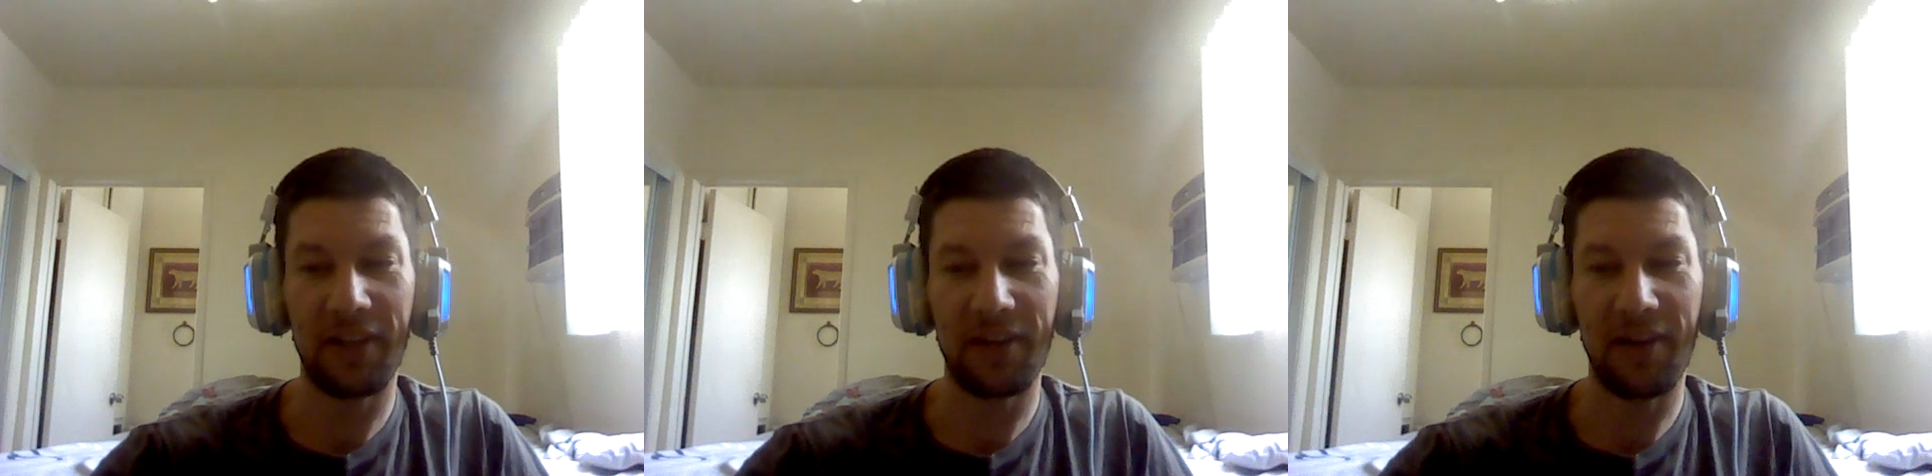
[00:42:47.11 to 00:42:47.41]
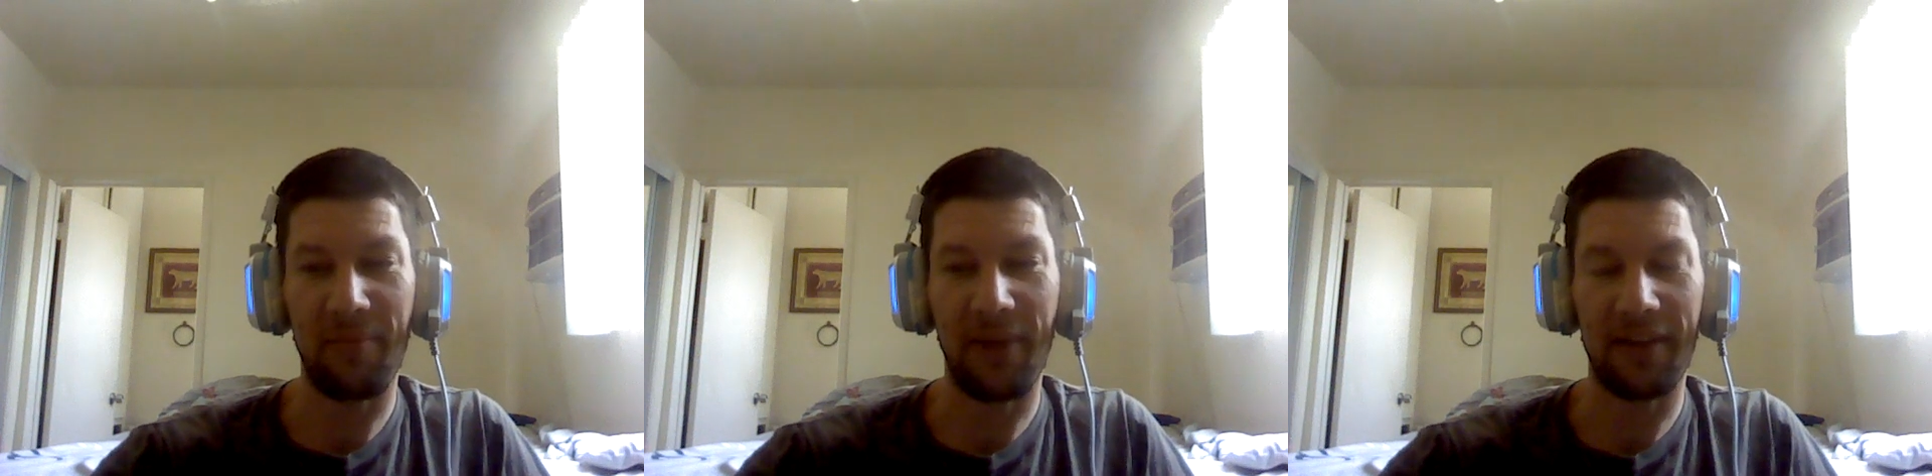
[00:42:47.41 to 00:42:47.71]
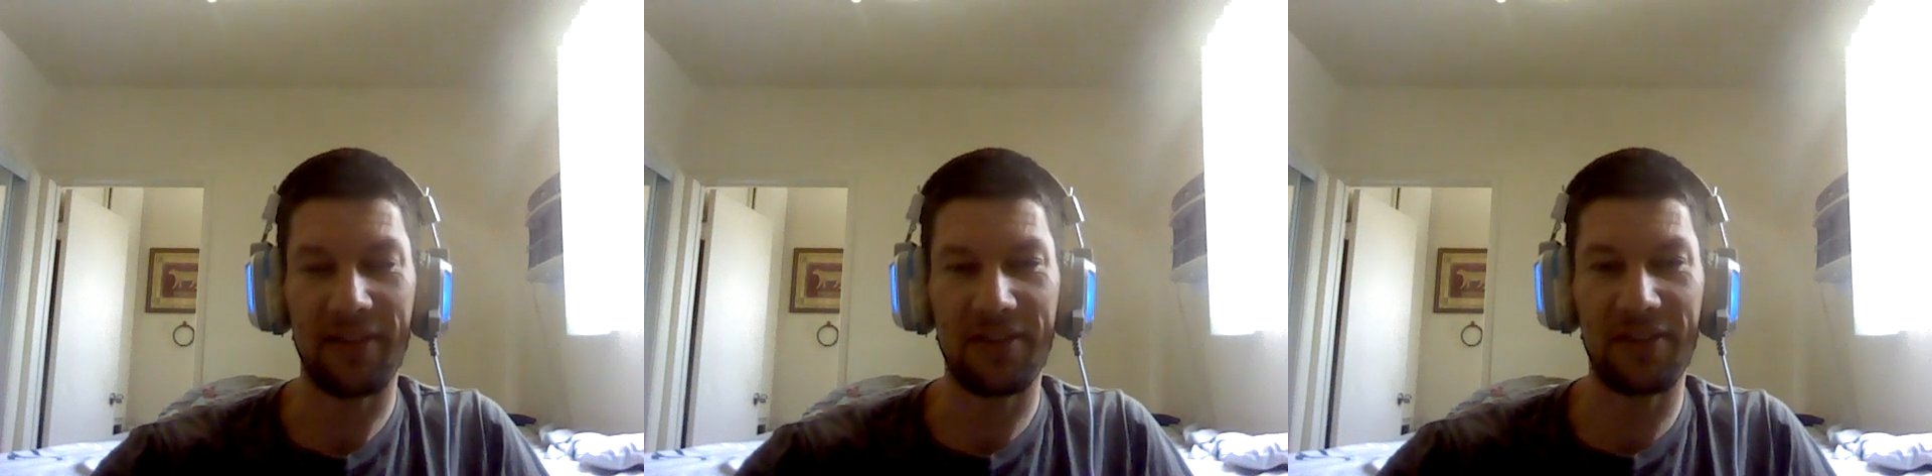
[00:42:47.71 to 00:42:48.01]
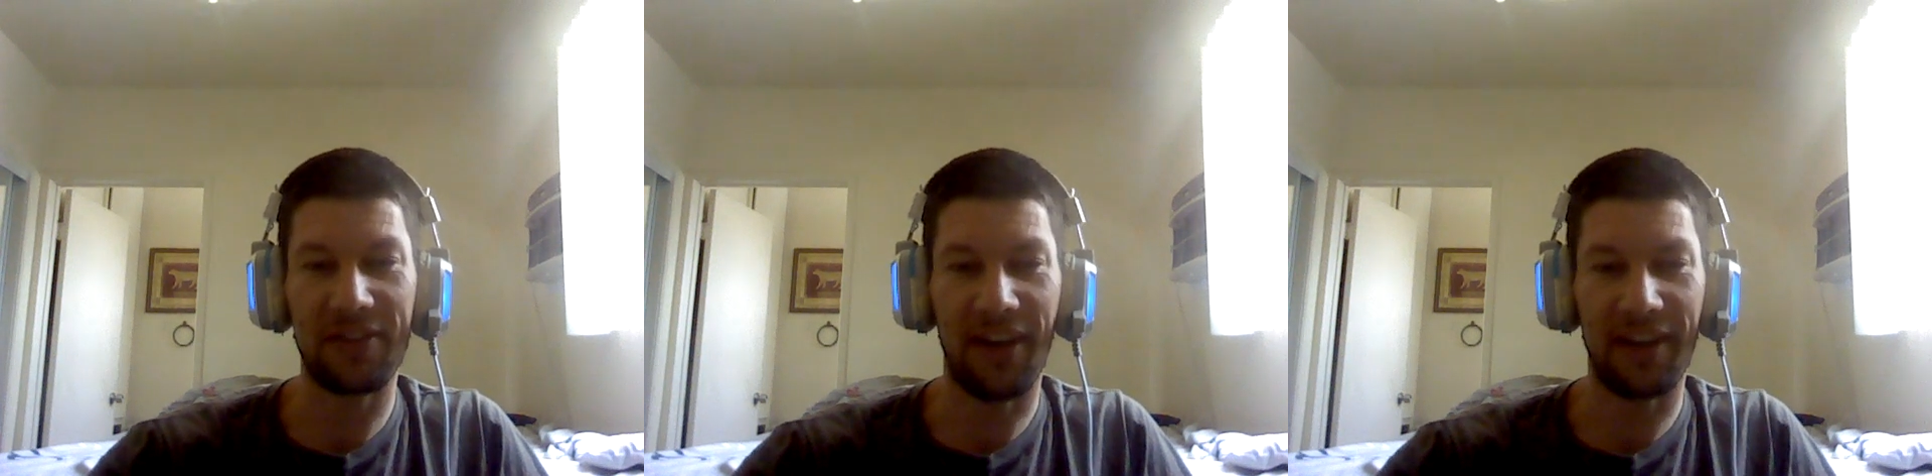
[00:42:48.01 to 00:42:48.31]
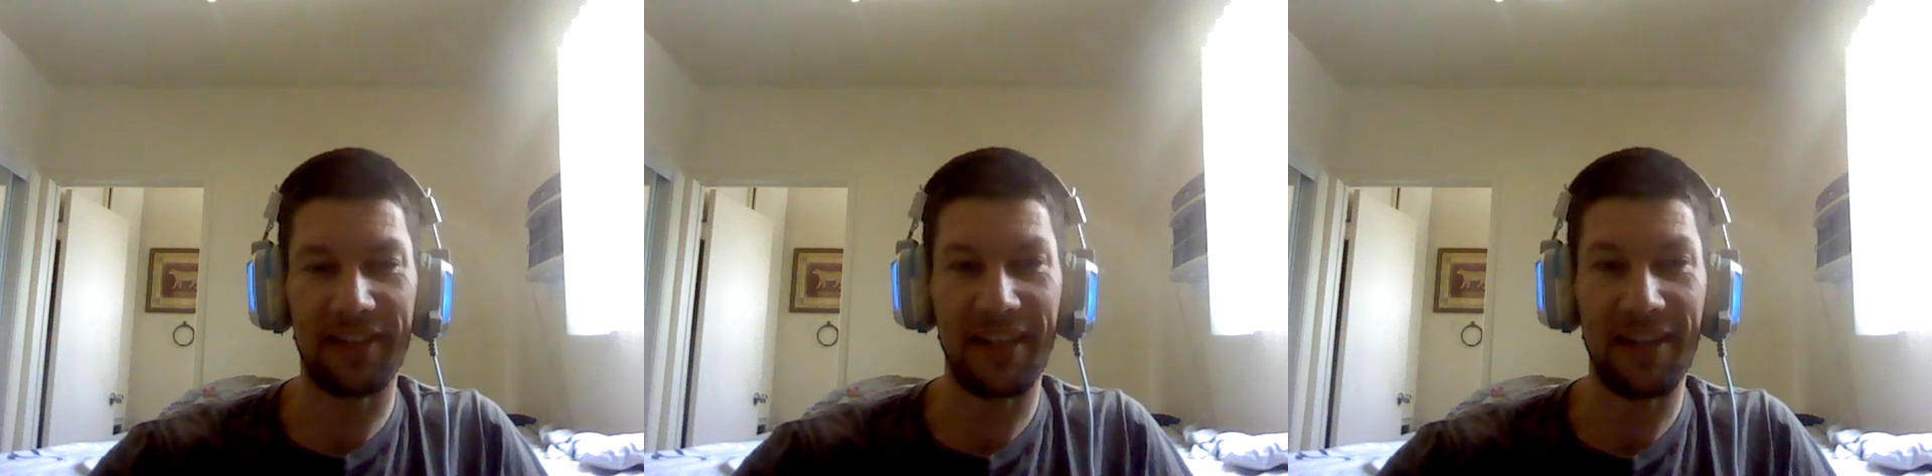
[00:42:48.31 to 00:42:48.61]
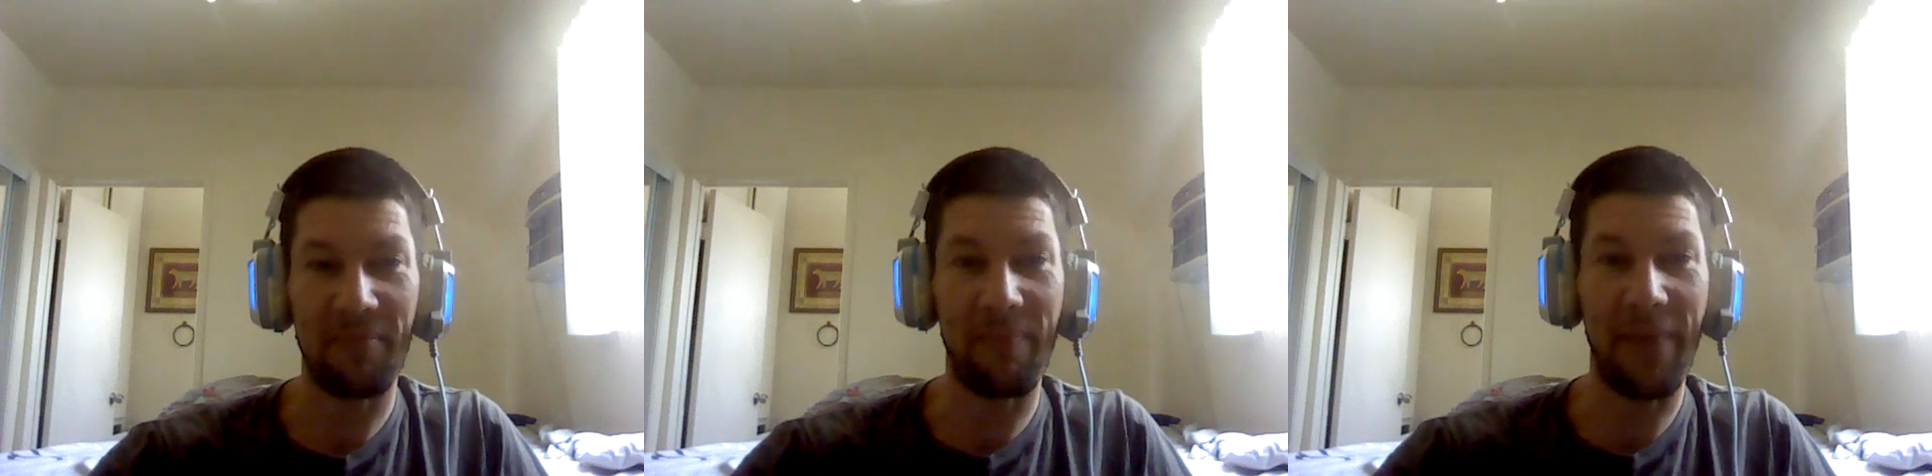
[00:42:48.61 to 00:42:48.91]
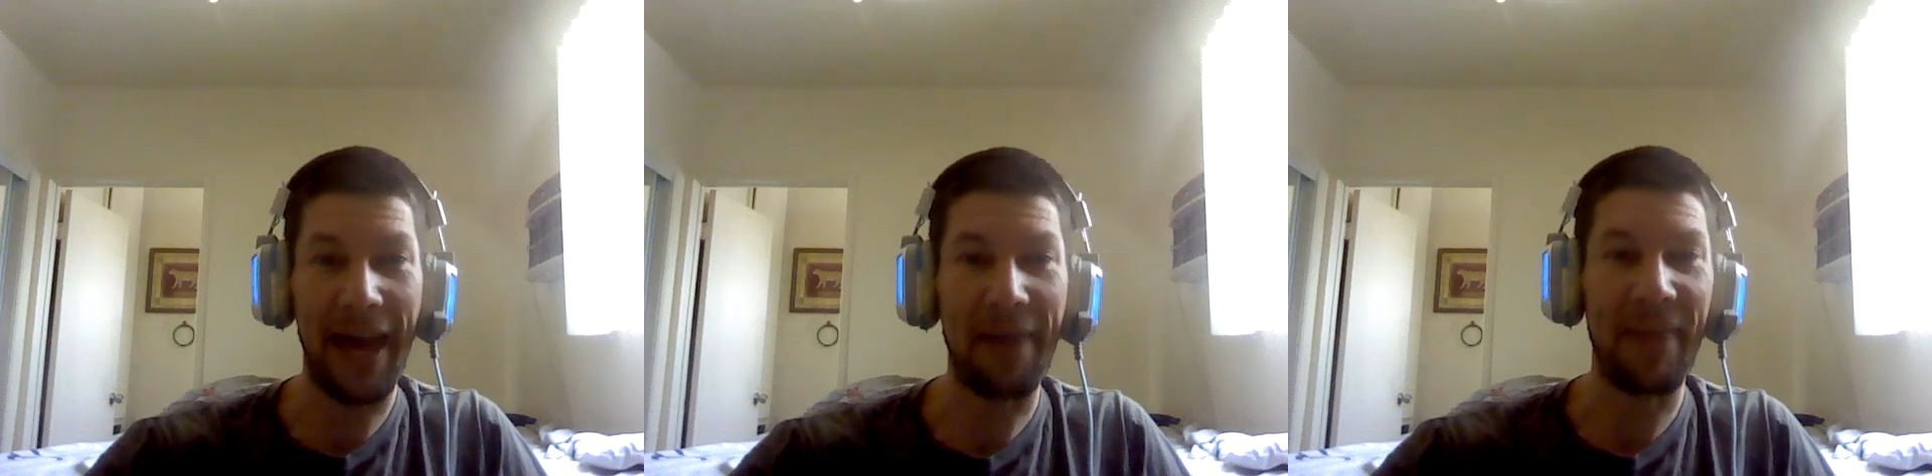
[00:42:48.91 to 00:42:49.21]
hear about the Stockton
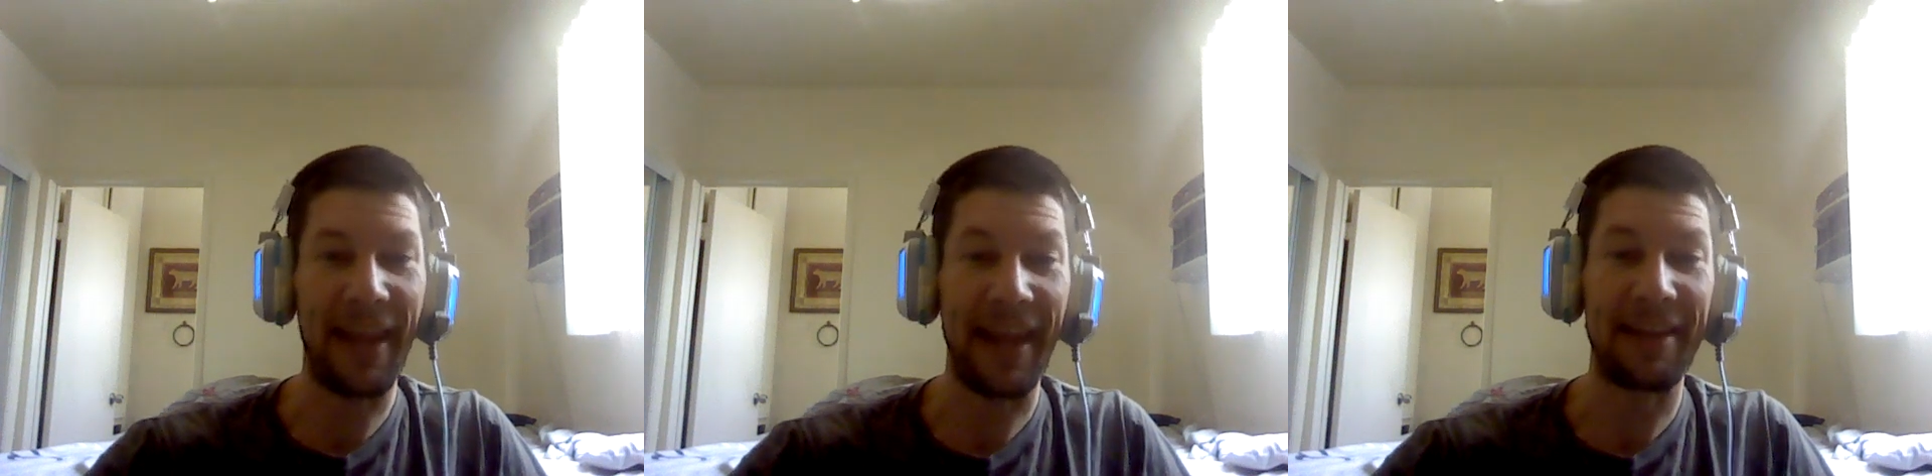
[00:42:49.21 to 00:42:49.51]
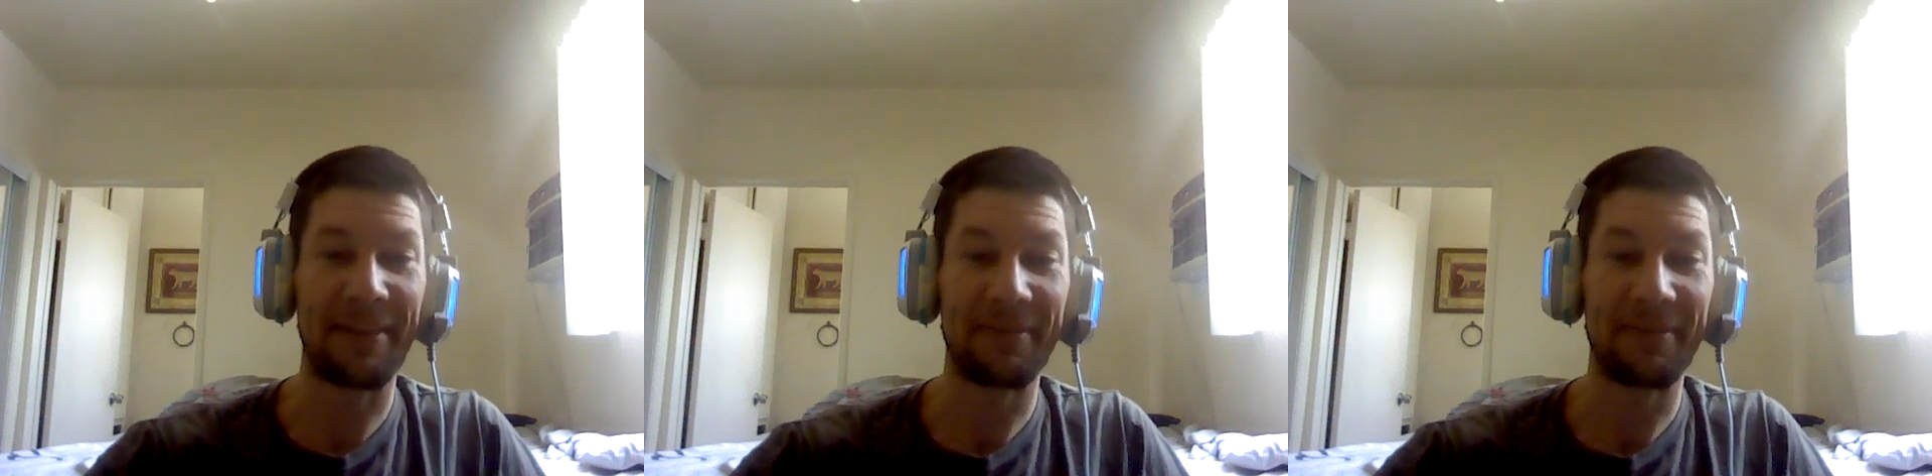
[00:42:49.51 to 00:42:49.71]
Batman?